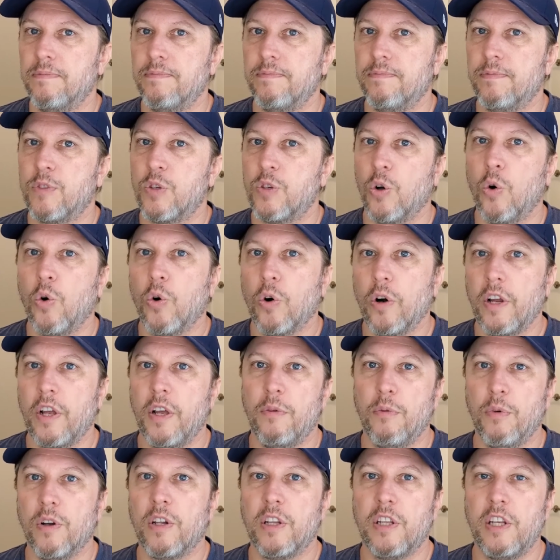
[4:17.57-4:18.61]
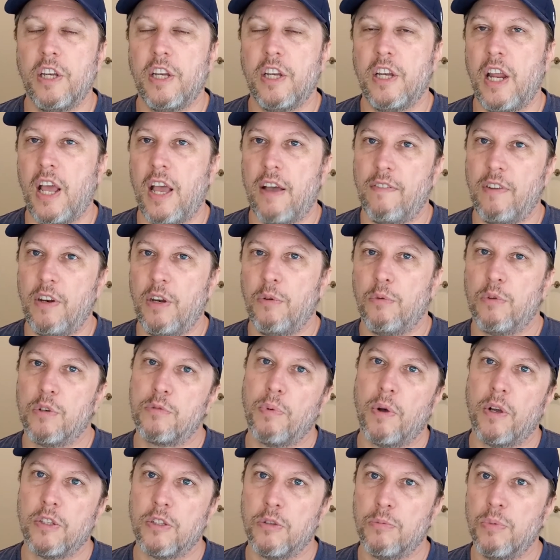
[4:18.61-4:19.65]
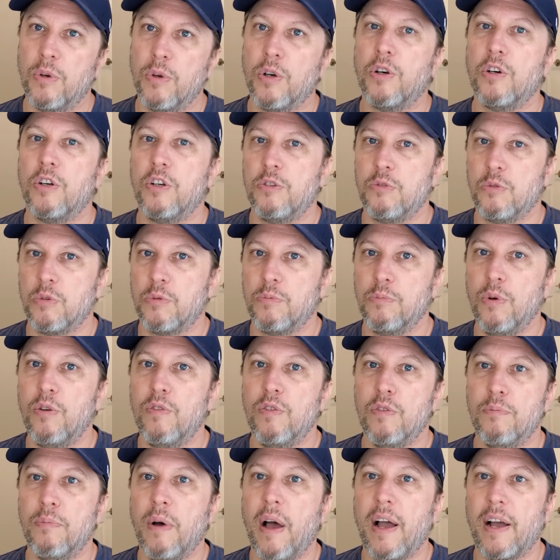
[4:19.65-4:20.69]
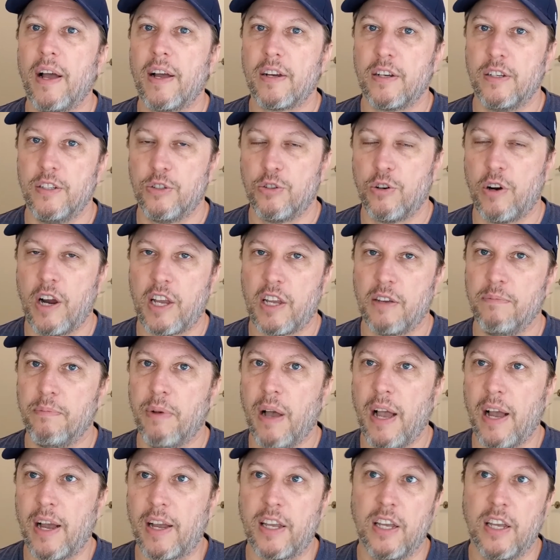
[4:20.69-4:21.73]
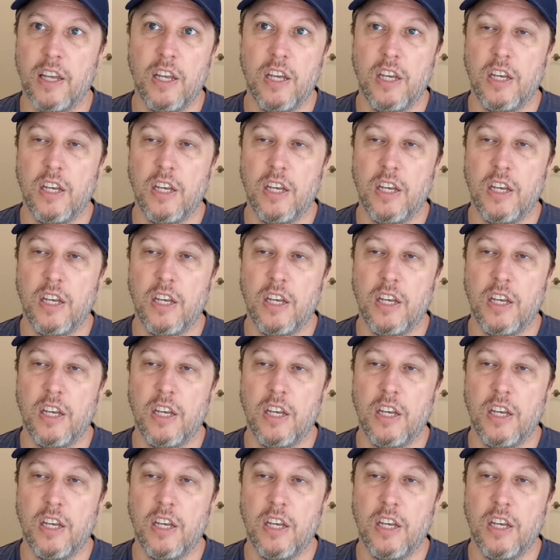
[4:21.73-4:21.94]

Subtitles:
So Aurier really didn't have any responsibilities with moving back and tracking back.